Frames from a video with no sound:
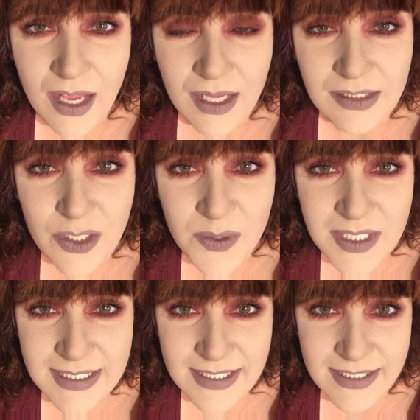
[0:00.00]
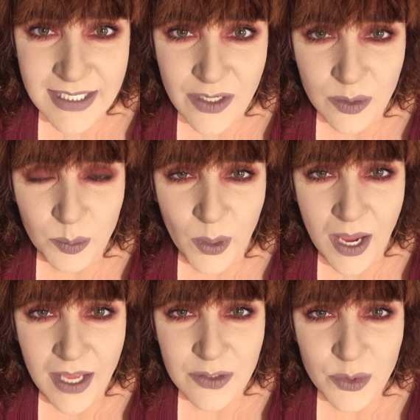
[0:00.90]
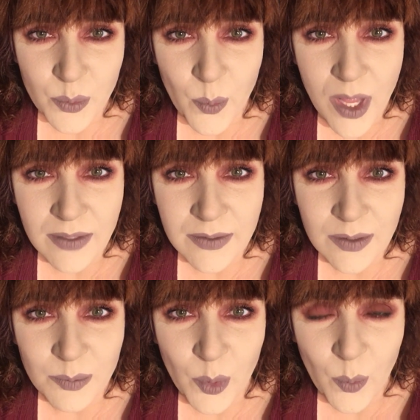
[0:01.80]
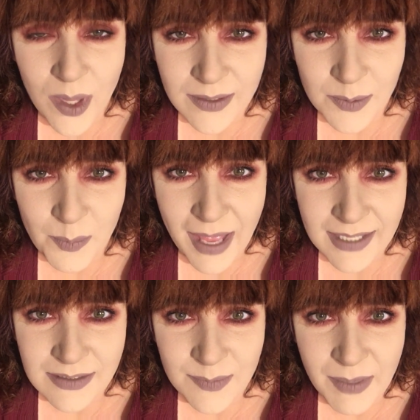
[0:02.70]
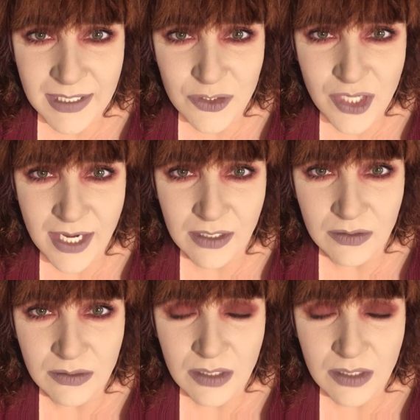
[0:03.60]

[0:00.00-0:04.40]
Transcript: Hello, this is Sarah Braasch. Welcome or welcome back to my channel.